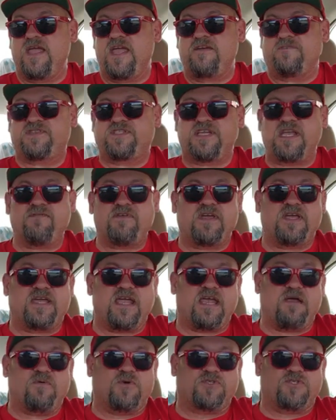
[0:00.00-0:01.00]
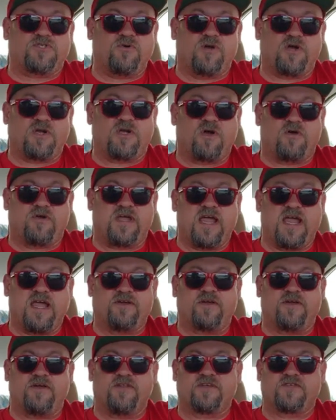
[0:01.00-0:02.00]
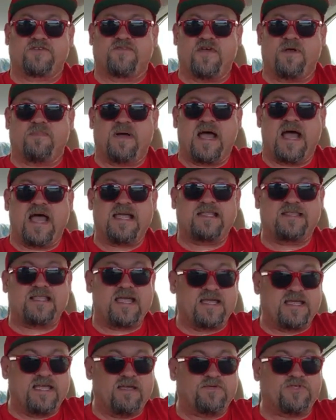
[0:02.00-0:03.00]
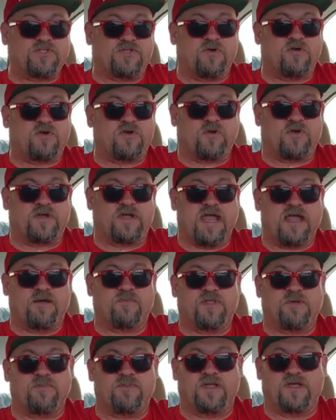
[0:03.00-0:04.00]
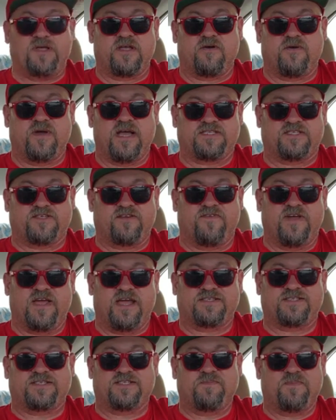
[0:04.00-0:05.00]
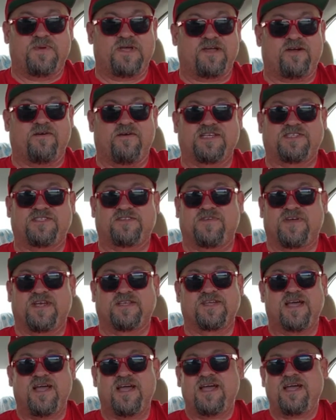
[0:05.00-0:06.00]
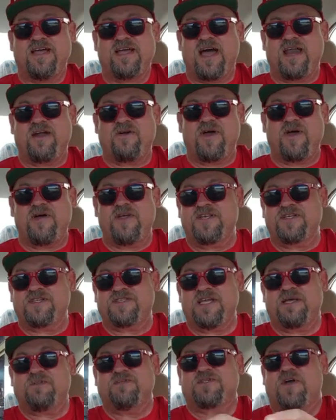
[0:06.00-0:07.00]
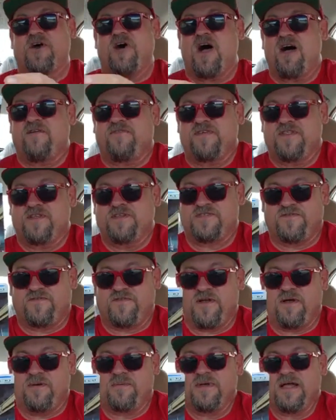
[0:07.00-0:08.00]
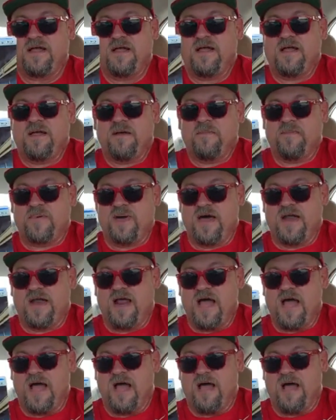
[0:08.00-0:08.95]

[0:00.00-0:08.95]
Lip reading: if Stephen King was doing cocaine during this film, I think he was doing cocaine with Emilio Estevez, because Emilio Estevez, I don't know, he just seems off in this film. But